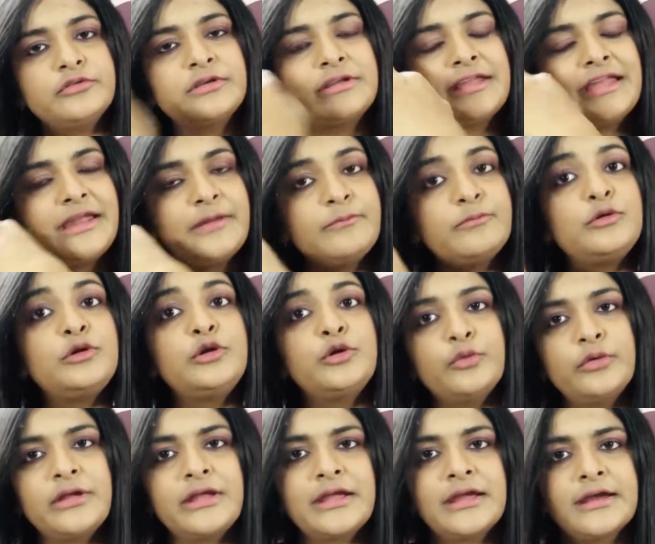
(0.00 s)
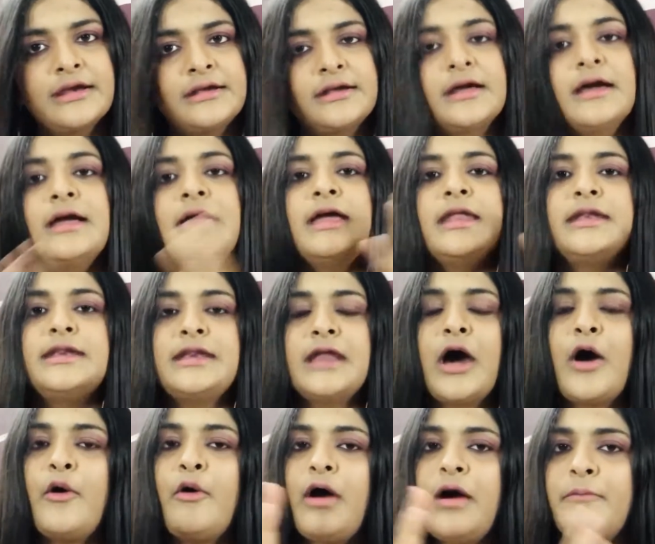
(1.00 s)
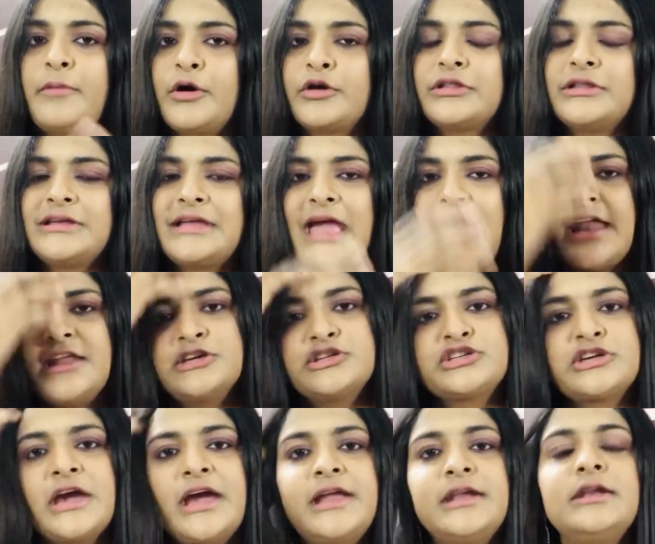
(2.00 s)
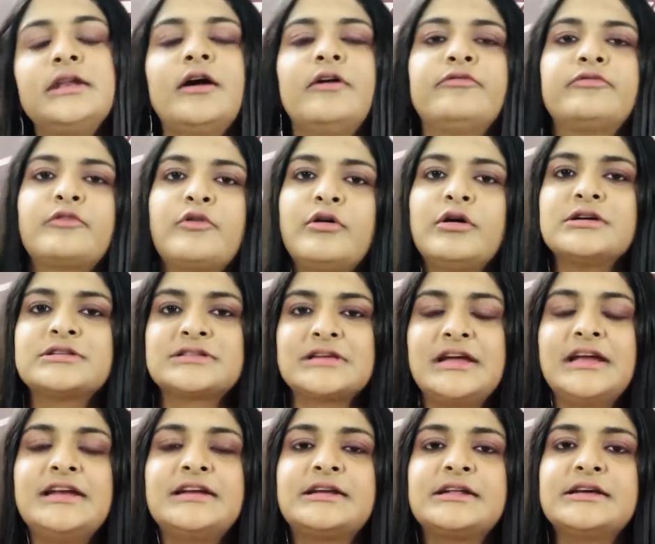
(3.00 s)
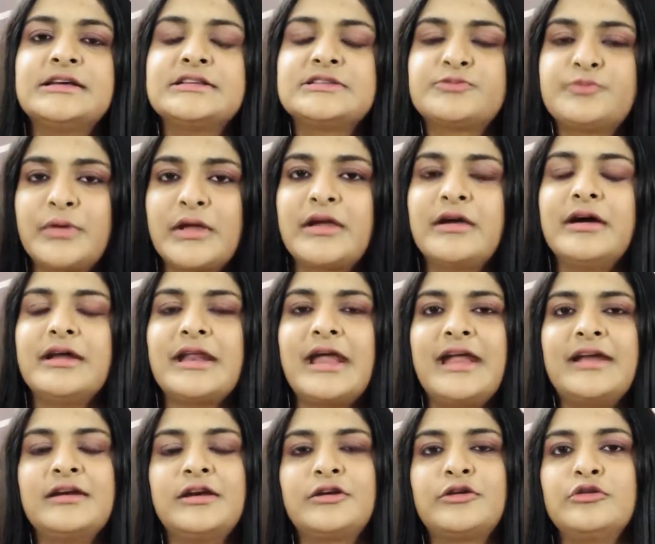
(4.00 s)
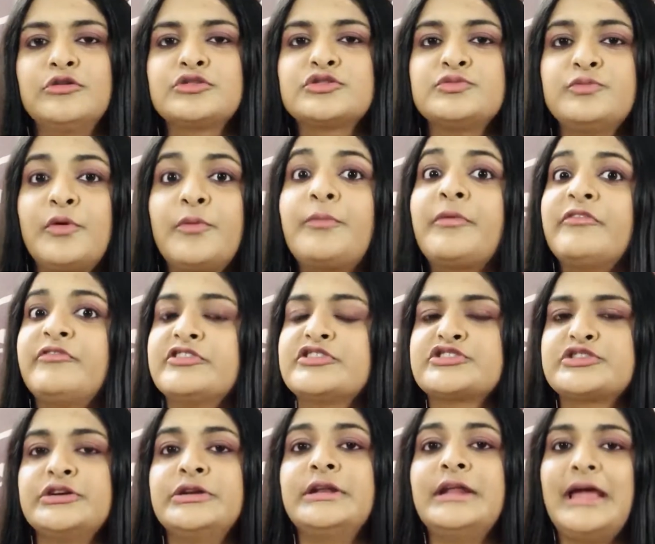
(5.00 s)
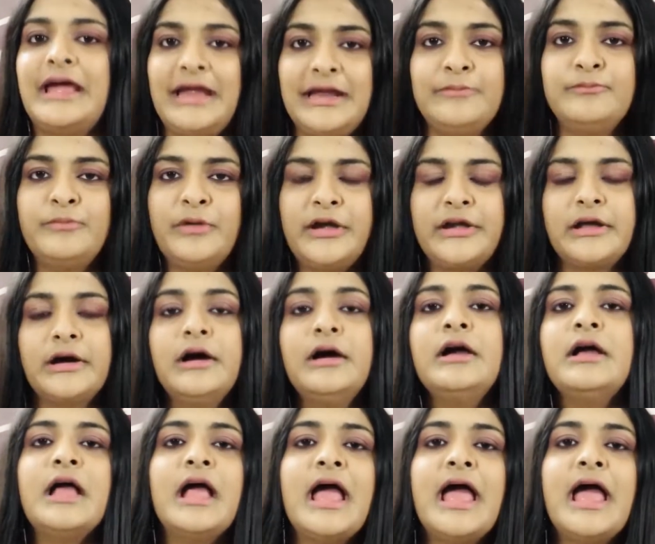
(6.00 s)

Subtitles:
keep doing it. Now about the Cara Shine, of course it is bigger and it looks more professional and better.